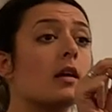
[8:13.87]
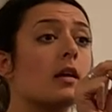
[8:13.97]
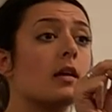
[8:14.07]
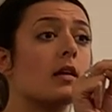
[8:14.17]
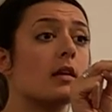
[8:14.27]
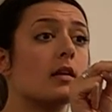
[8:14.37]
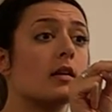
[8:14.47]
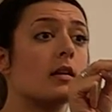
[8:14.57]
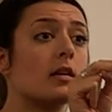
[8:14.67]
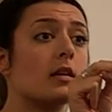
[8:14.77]
you can
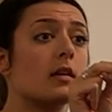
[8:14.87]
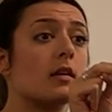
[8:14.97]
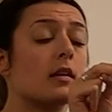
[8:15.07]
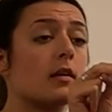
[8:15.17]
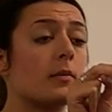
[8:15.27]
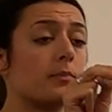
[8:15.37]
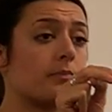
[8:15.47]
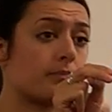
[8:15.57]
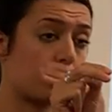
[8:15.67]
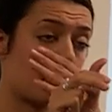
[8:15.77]
have wave
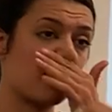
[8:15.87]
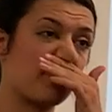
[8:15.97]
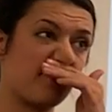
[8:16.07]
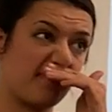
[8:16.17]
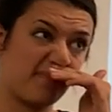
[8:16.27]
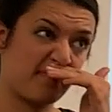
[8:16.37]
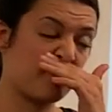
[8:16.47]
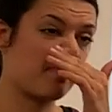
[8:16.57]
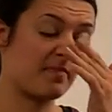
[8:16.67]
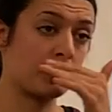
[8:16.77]
summation. Otherwise, wave
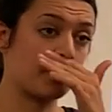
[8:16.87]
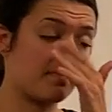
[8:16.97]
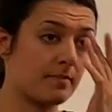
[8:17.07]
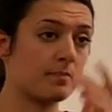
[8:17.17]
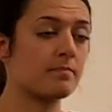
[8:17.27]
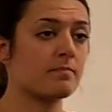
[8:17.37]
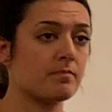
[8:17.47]
summation is not possible.